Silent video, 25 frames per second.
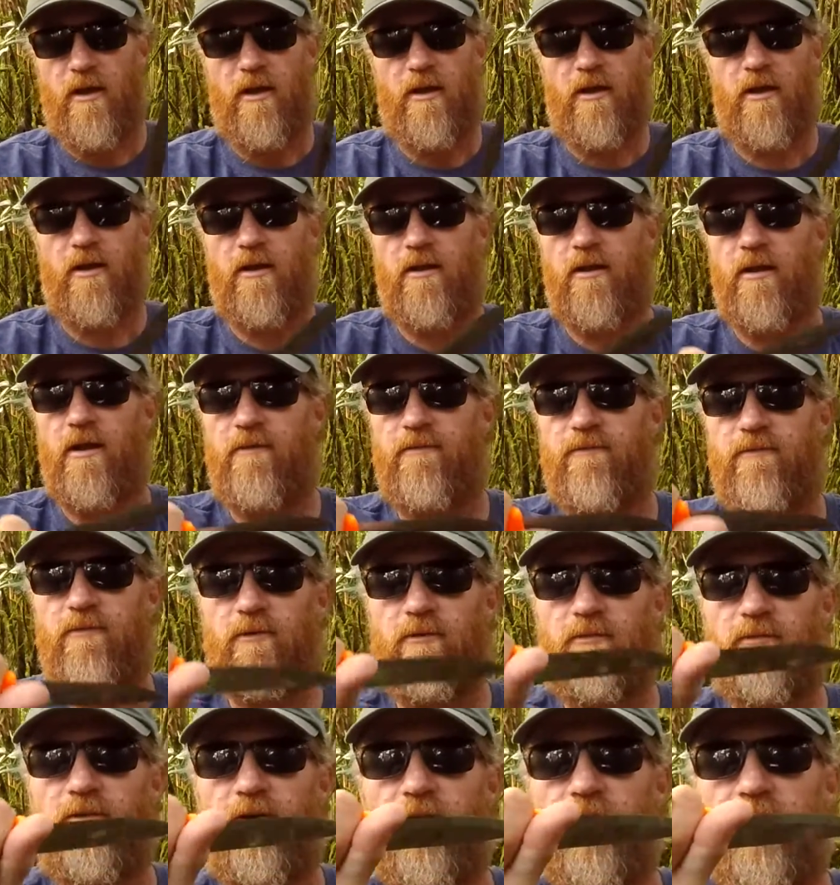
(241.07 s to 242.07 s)
and I
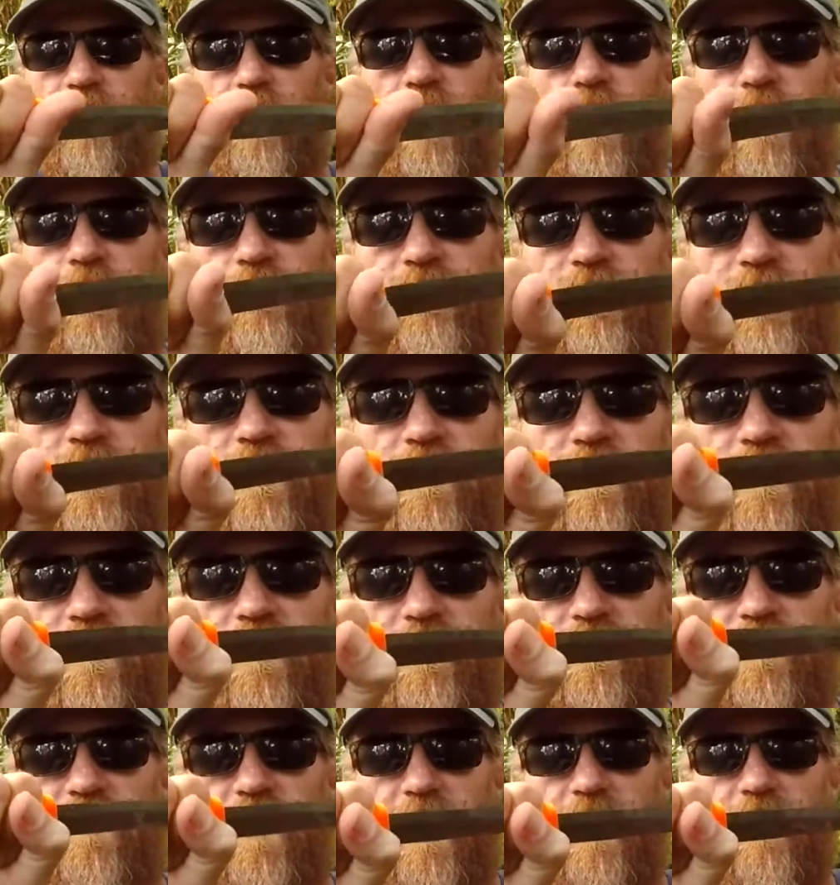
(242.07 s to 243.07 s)
feel very confident in
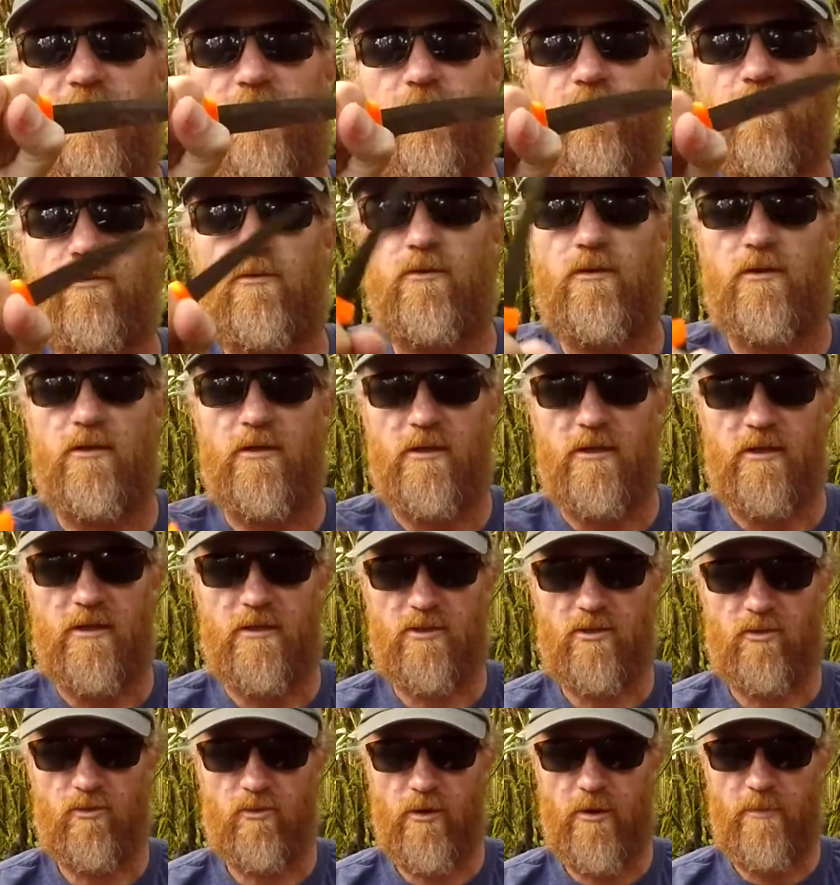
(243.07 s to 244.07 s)
this handle.
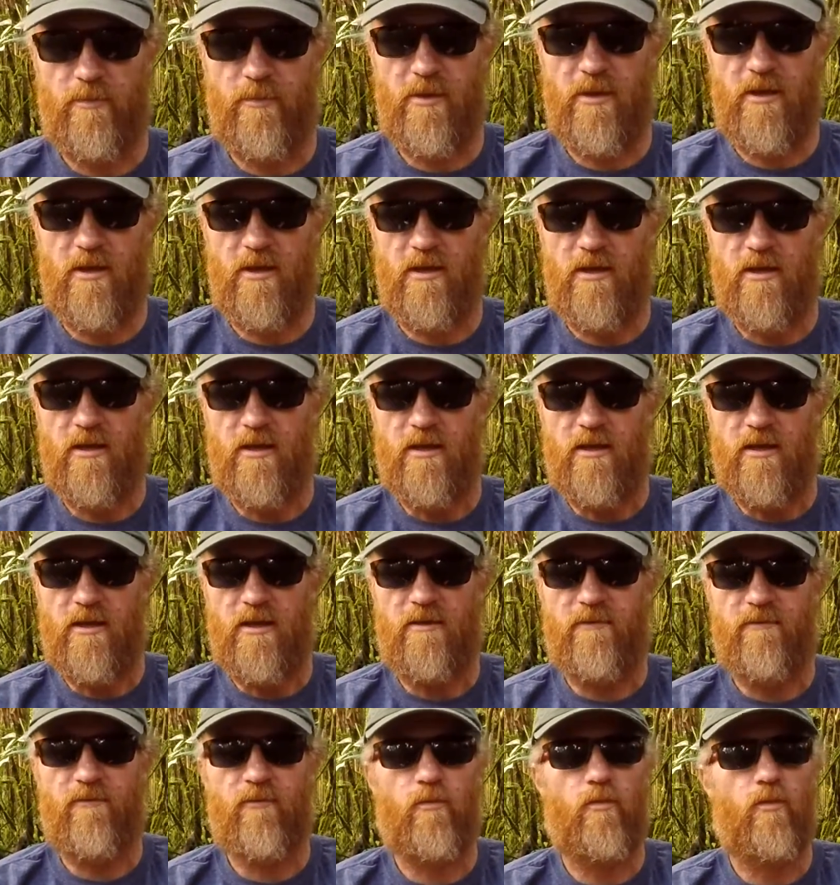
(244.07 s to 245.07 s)
It's grippy
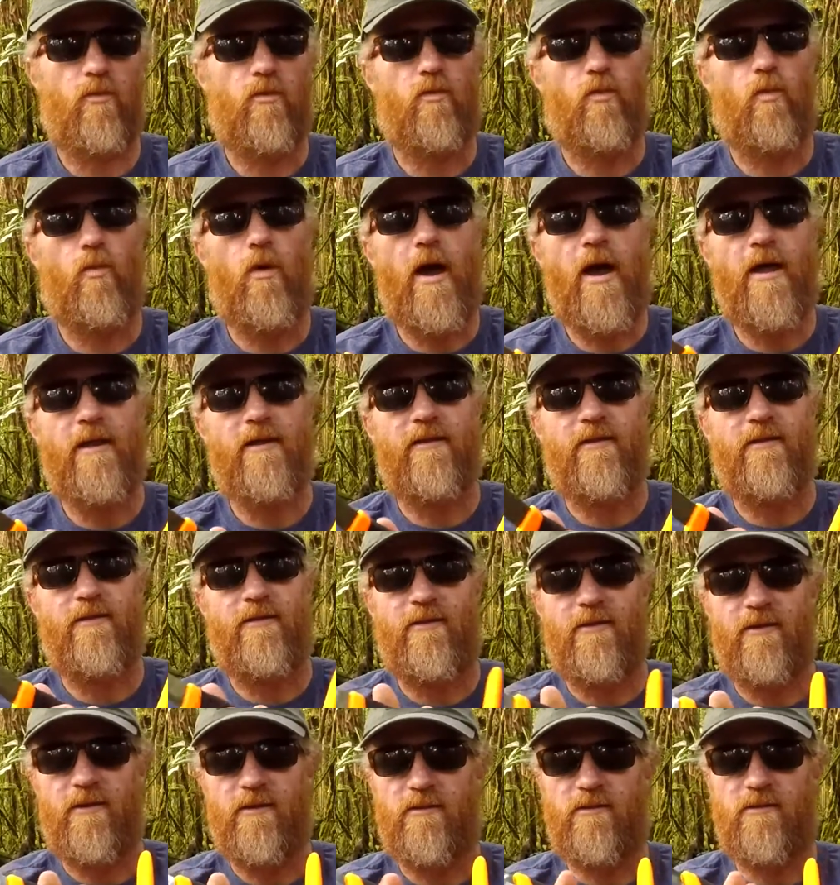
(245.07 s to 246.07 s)
even when wet.
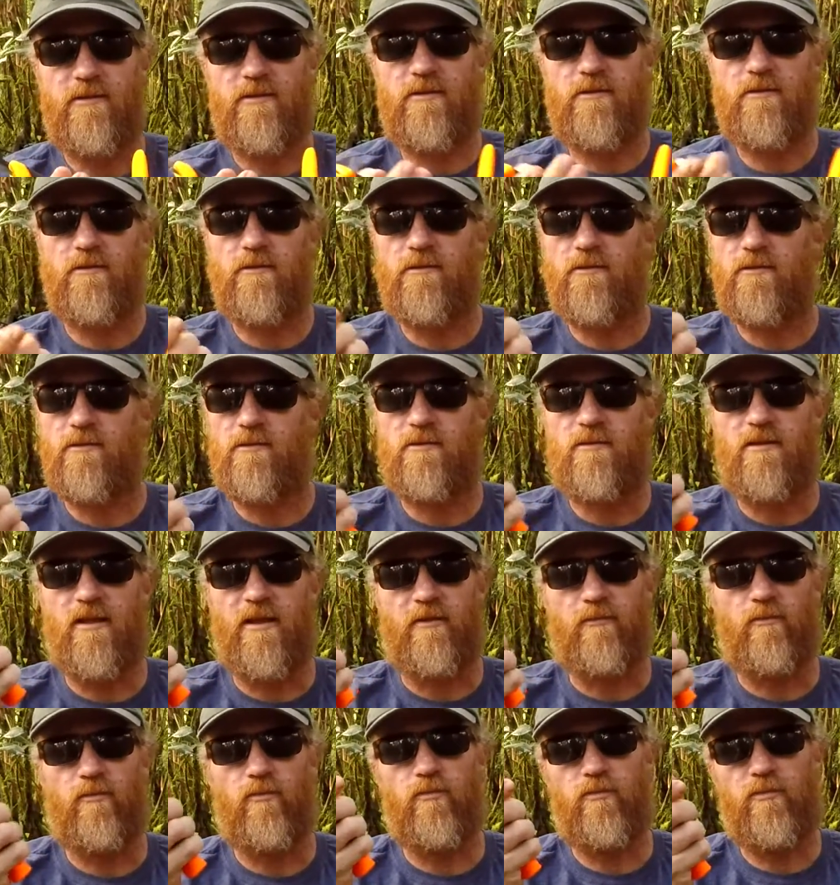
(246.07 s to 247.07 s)
It's
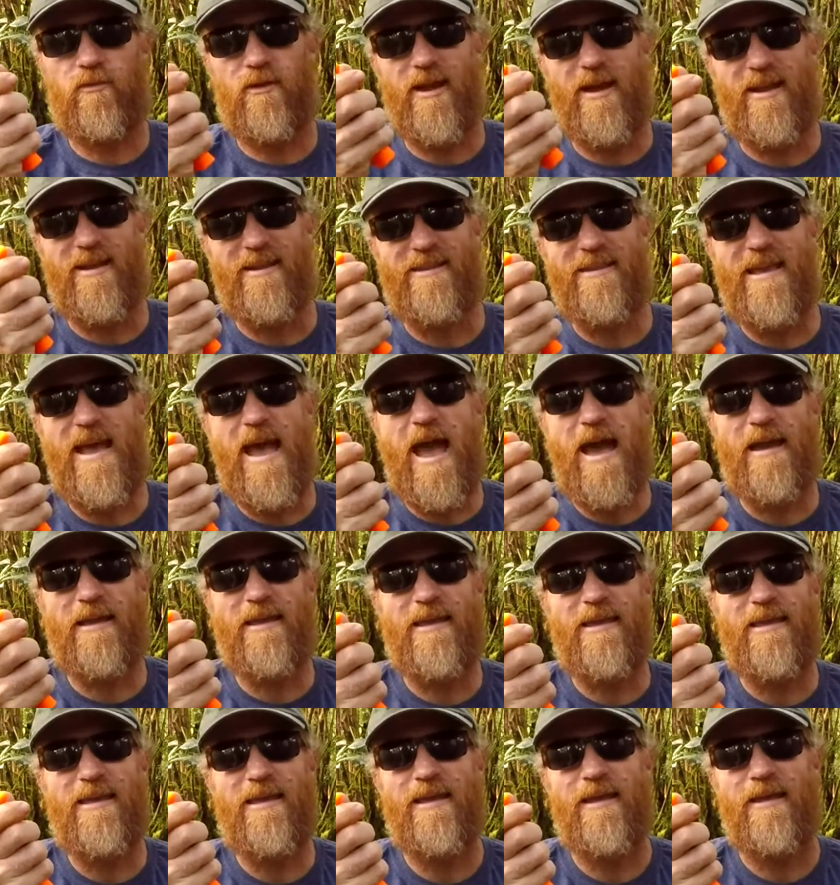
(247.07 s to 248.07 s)
like kind of
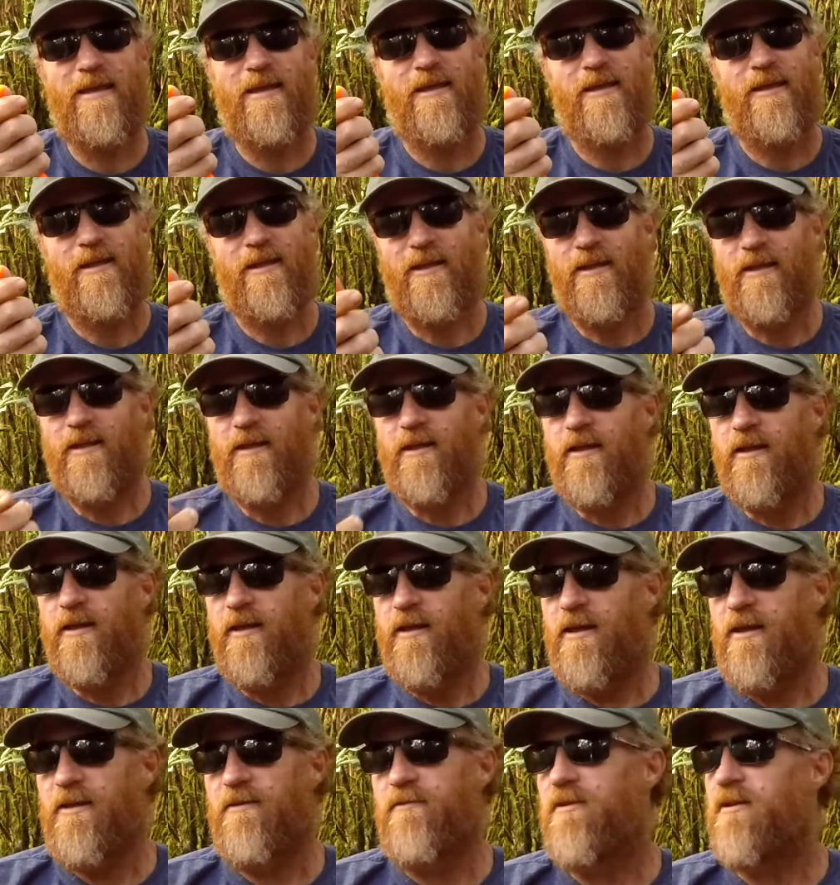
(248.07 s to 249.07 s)
tacky
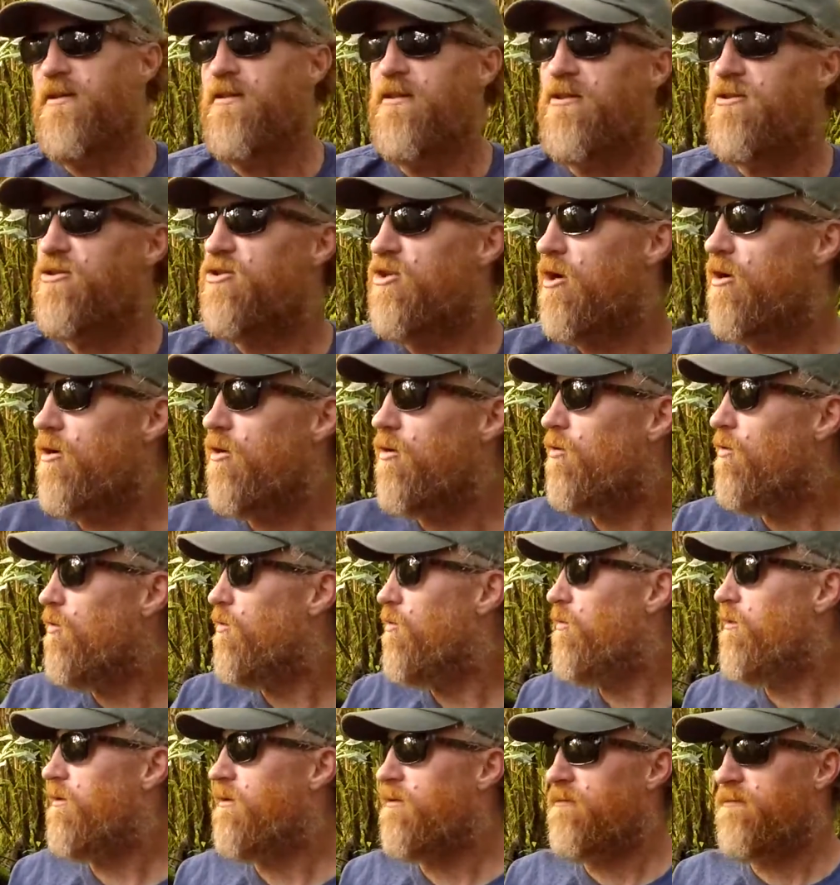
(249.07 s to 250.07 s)
even in the
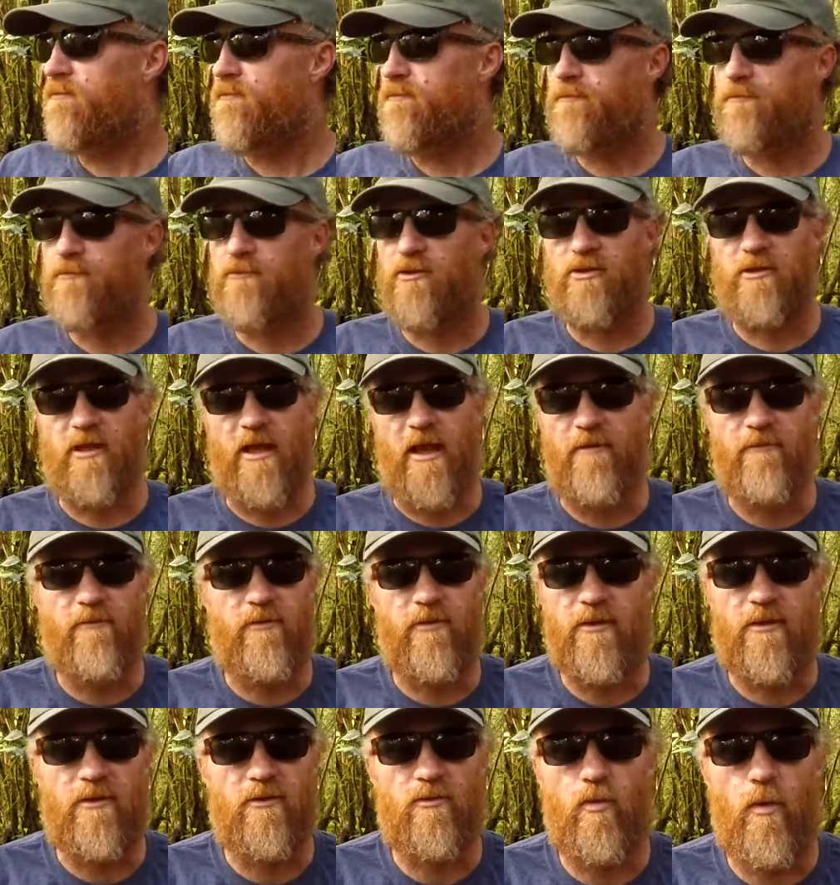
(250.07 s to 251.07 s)
jungle, and just
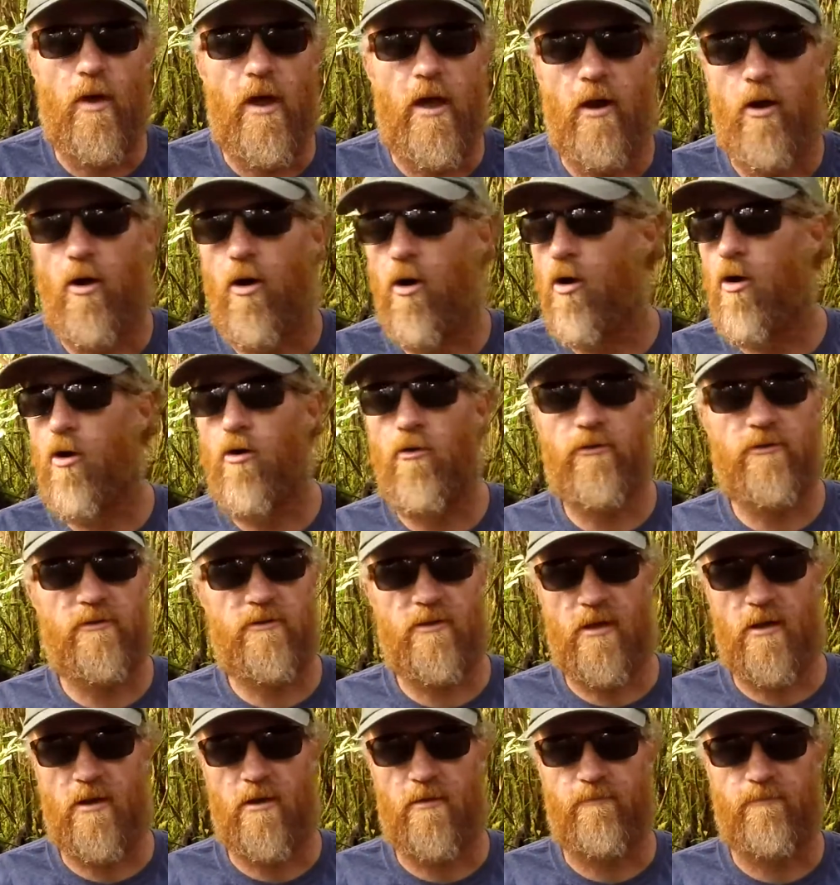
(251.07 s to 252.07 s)
everything's wet all the
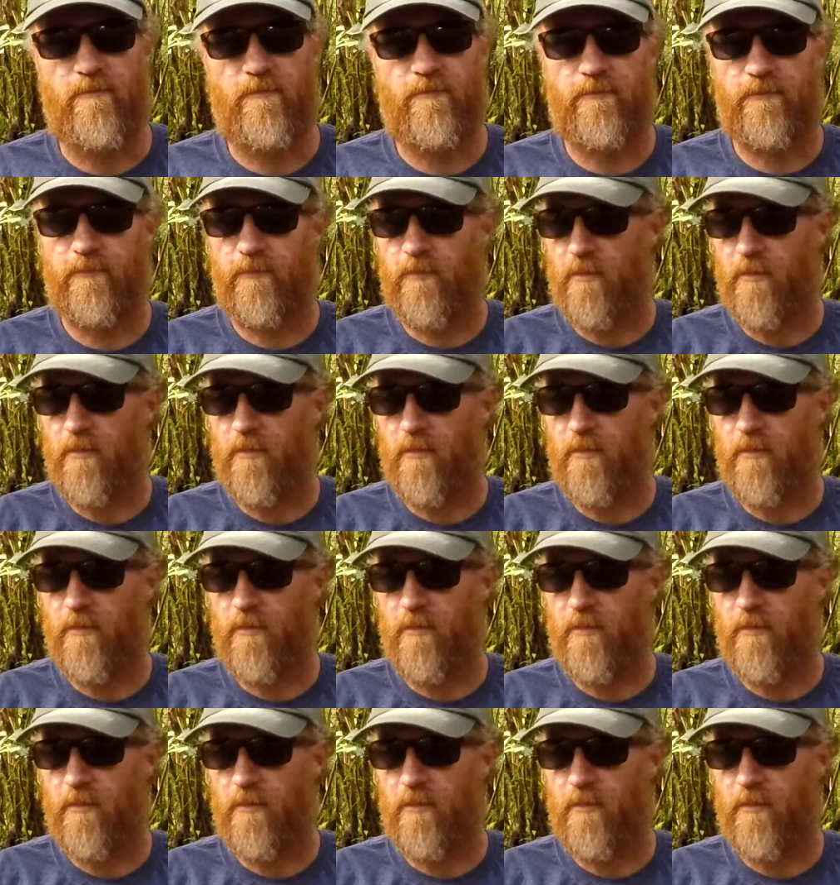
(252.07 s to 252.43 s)
time.